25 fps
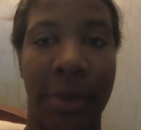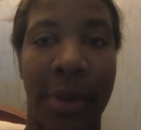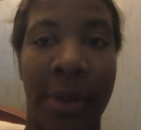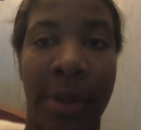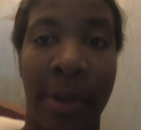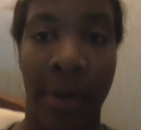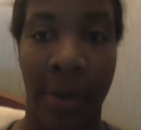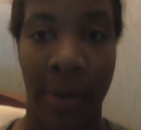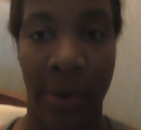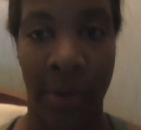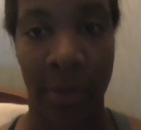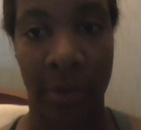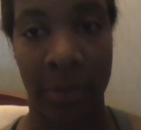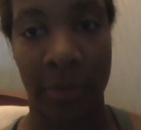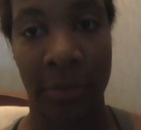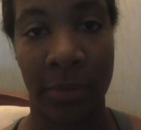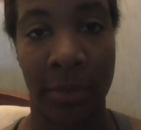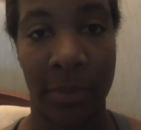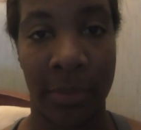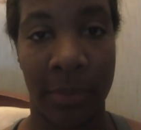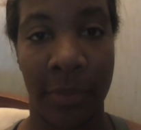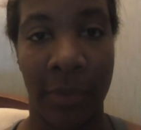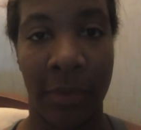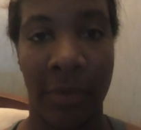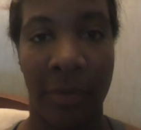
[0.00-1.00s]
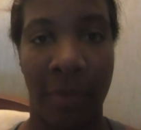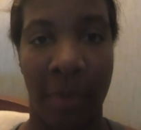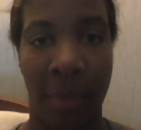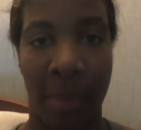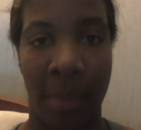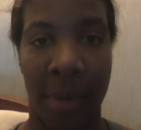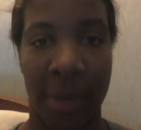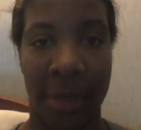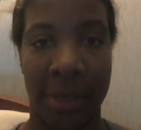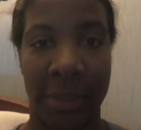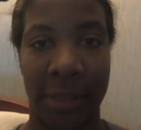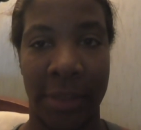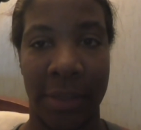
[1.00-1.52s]
you're awesome for
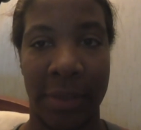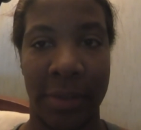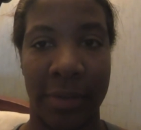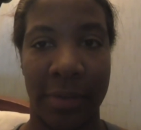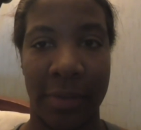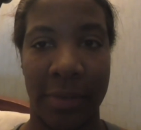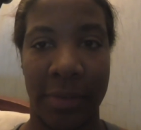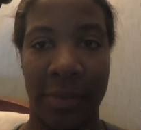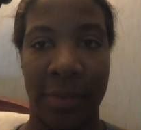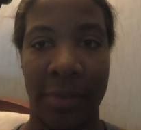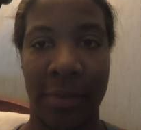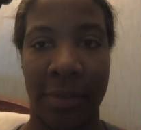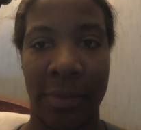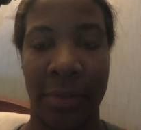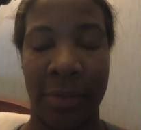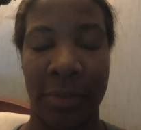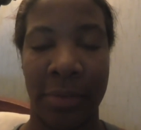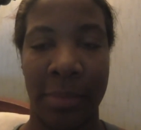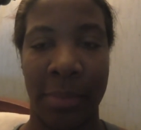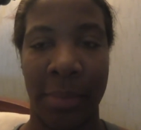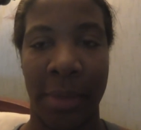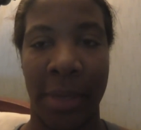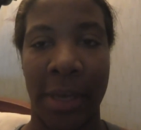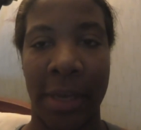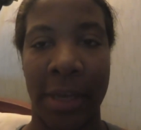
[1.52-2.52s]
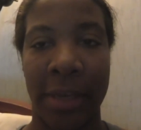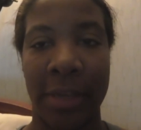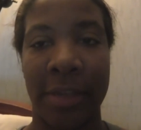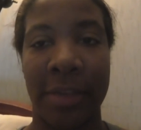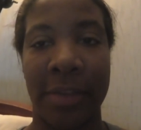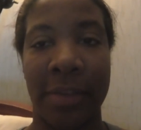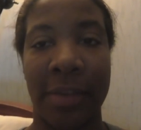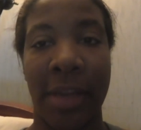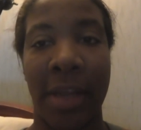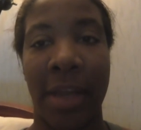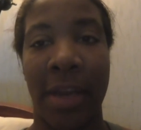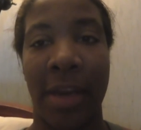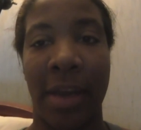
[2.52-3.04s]
watching. Excuse me, I
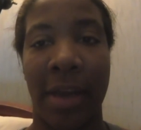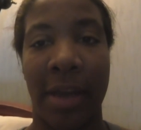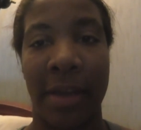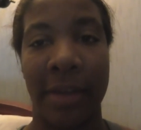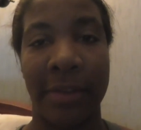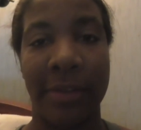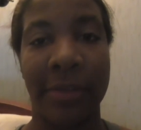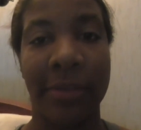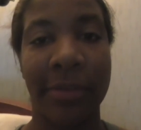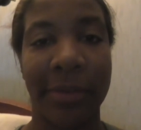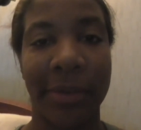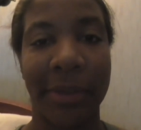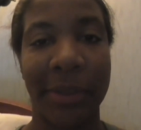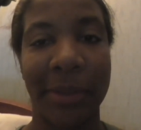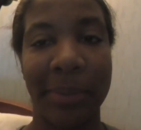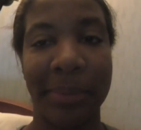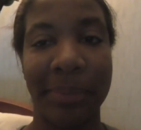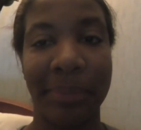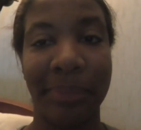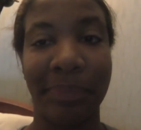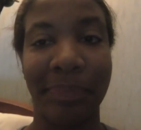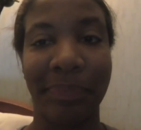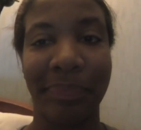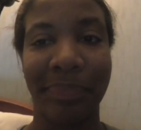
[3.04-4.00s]
just ate ice cream.